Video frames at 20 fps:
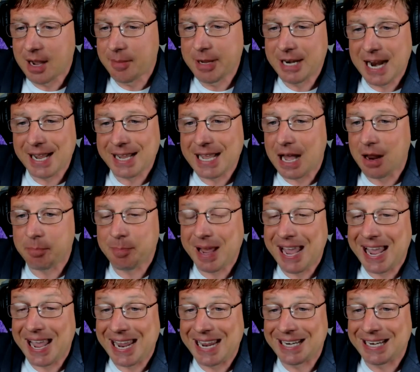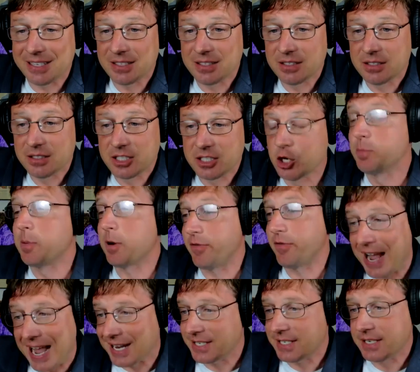I mean, I got paid super
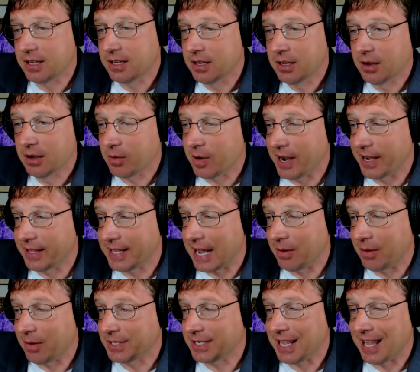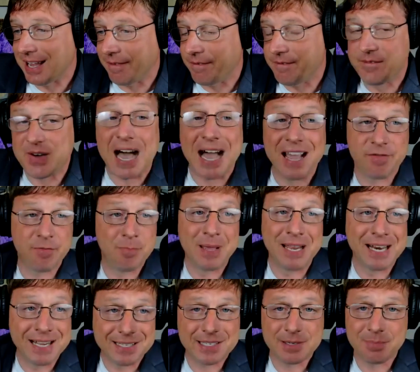fast, right? That was like five
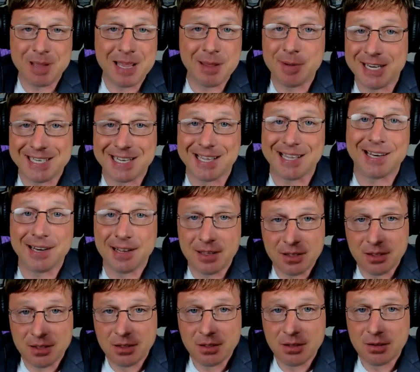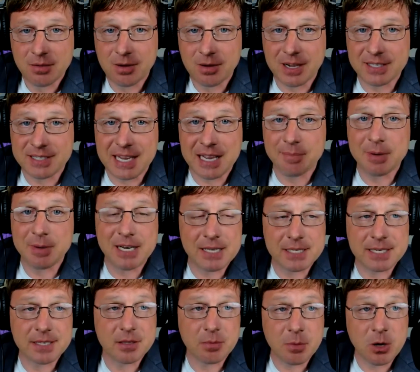minutes, maybe 10, right? 10
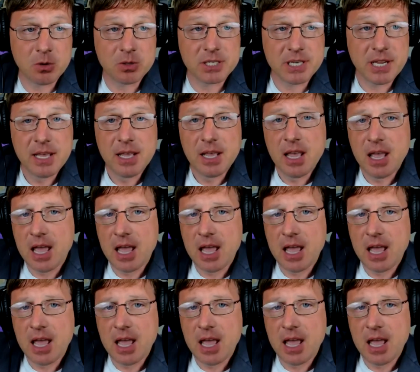minutes at the most.